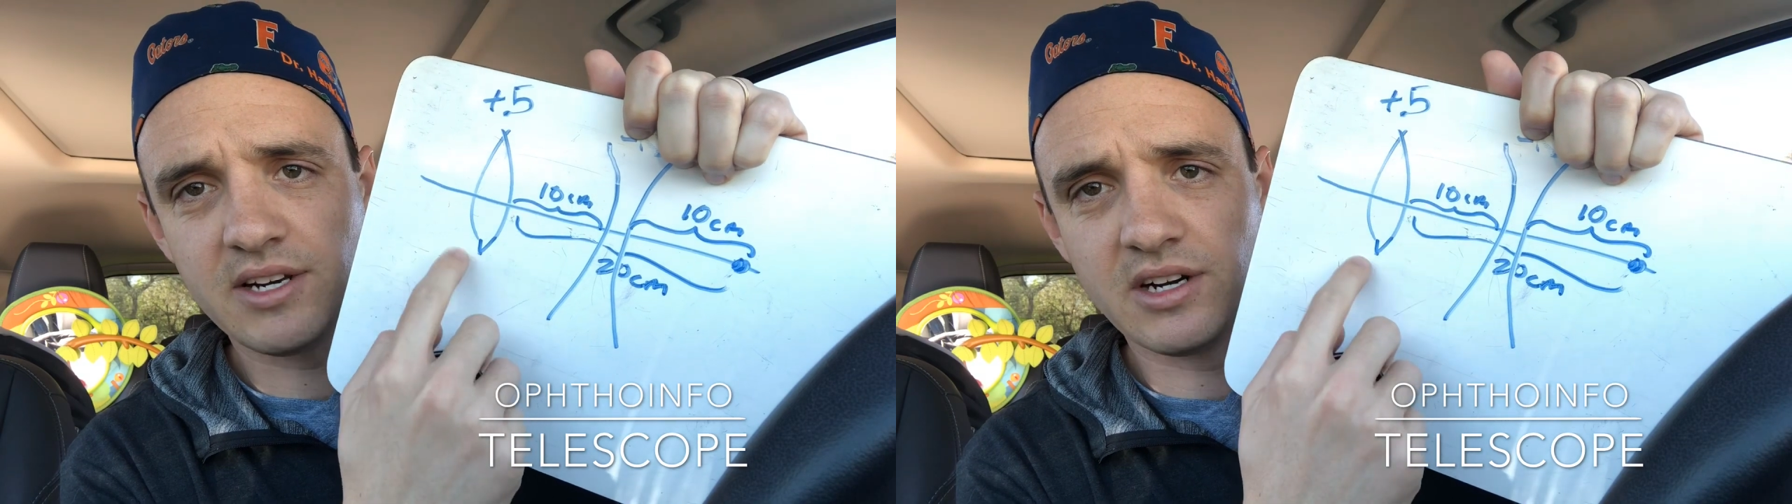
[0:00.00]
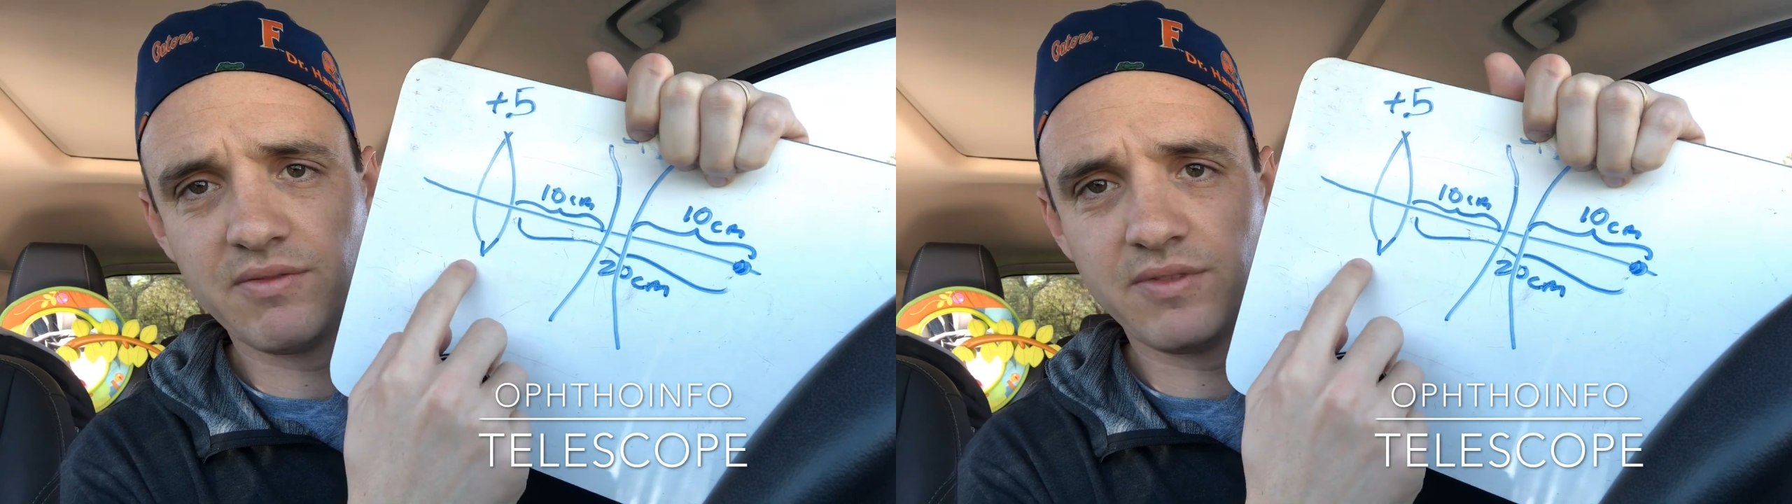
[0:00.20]

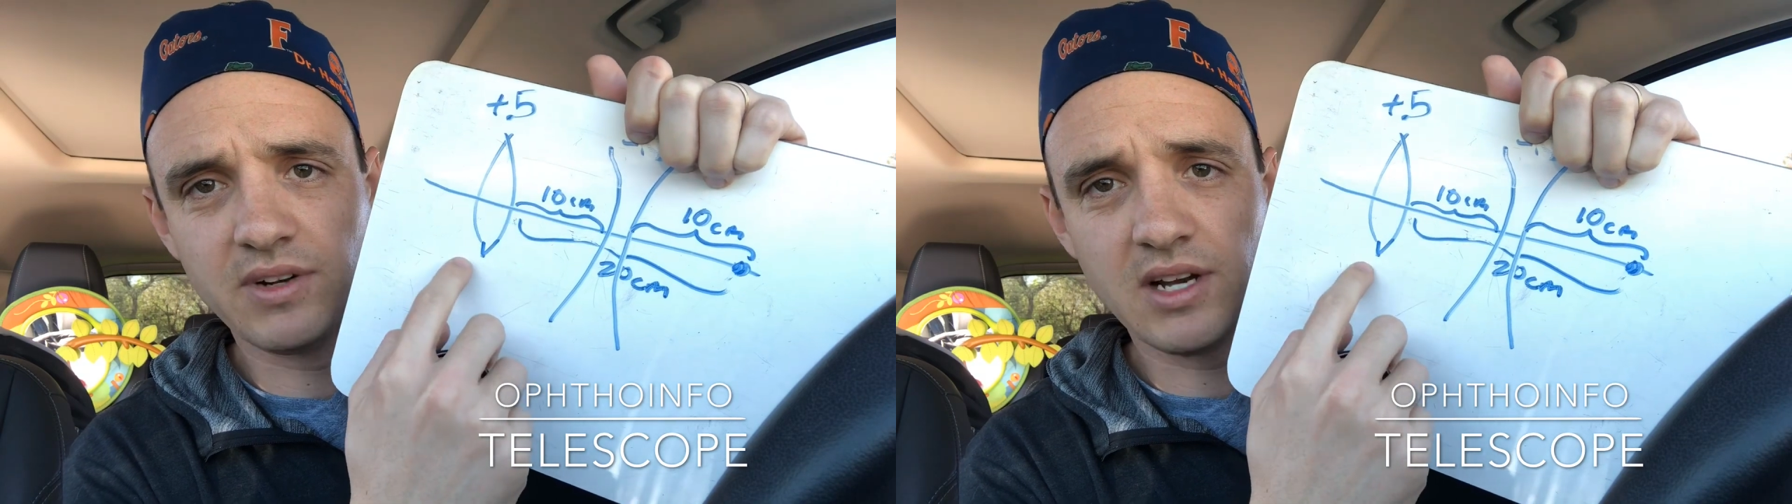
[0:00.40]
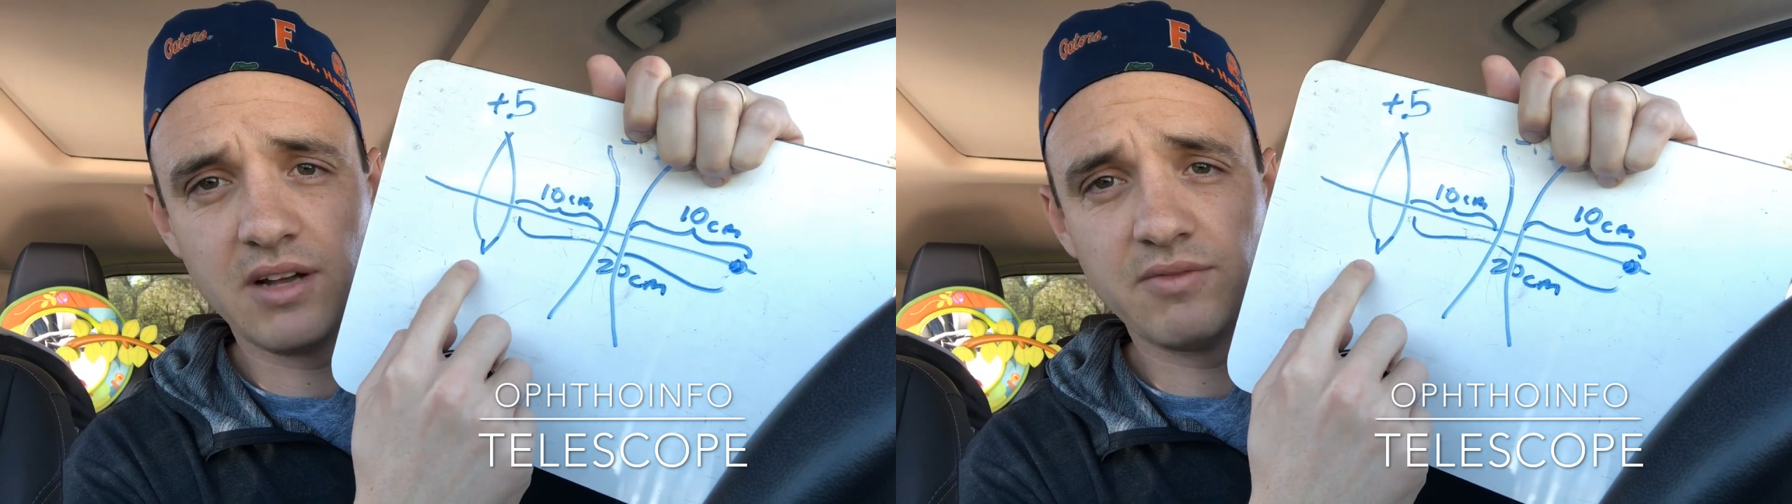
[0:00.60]

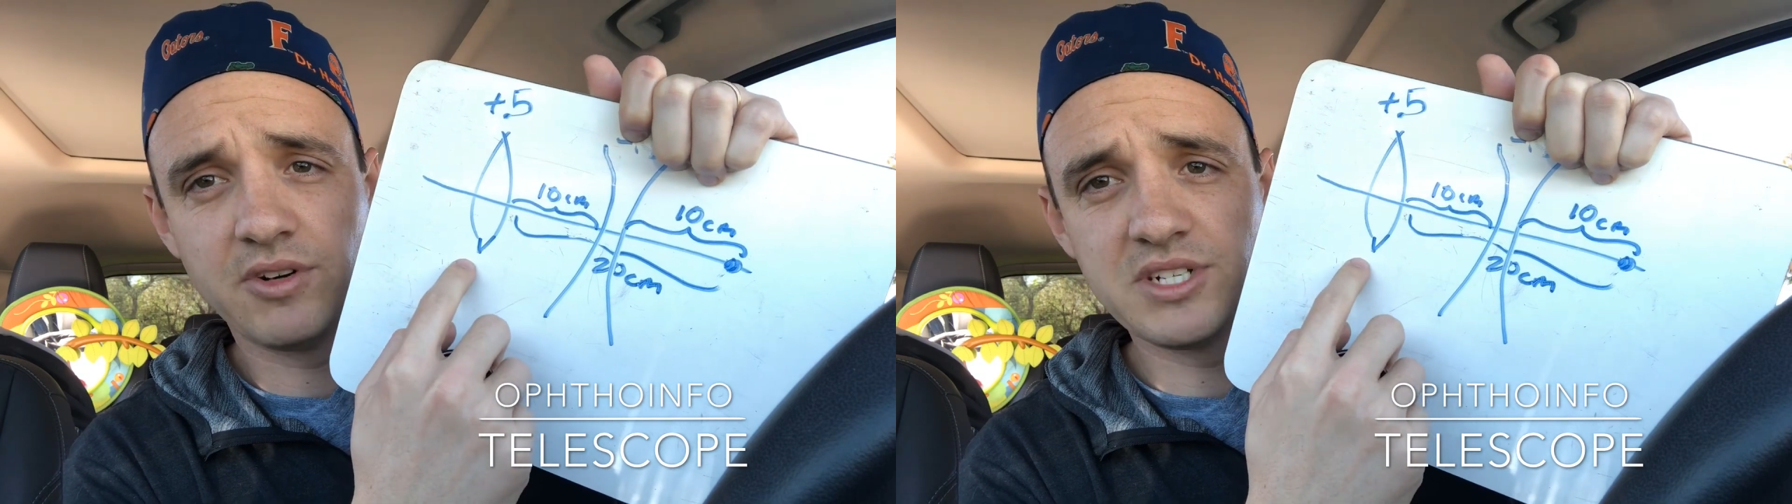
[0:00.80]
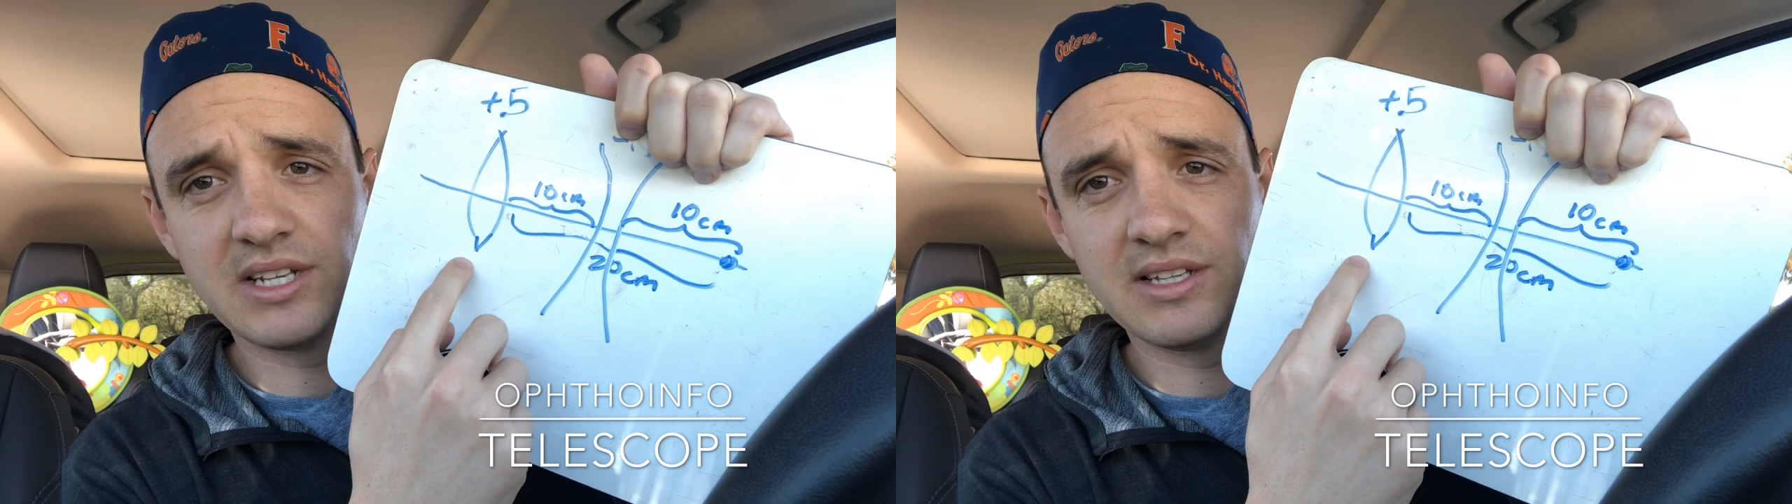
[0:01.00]

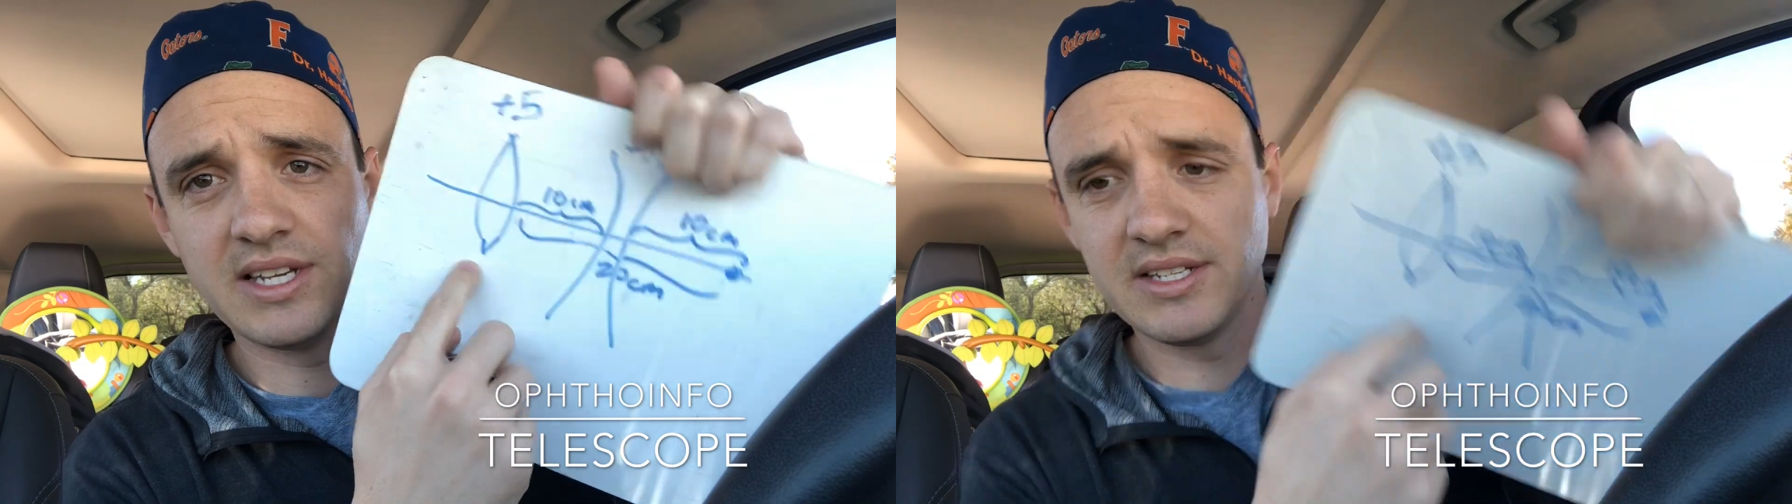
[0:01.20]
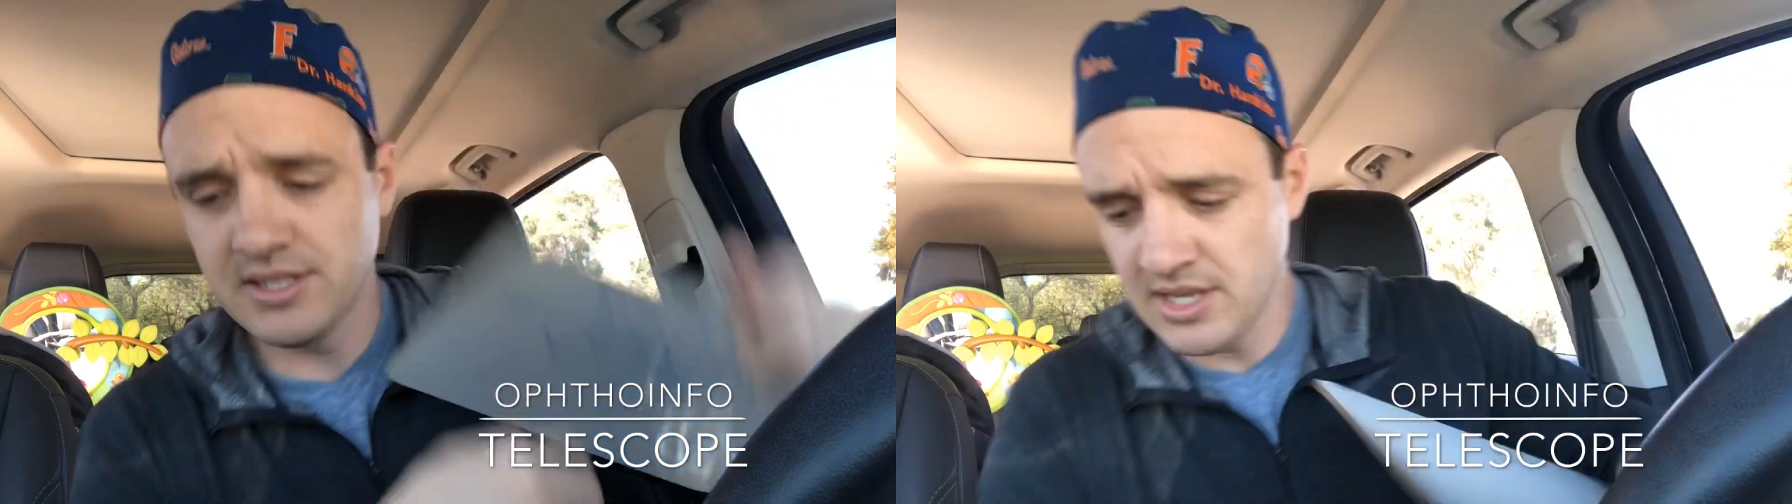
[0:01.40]
converging
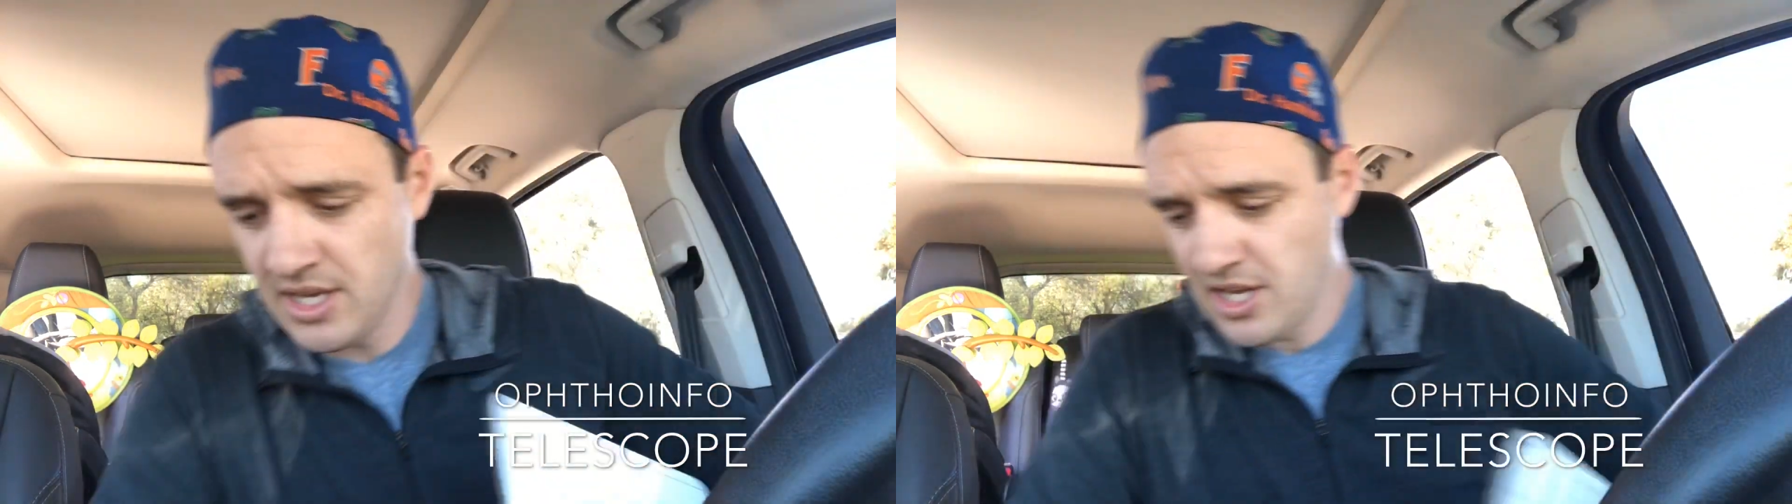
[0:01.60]
lens,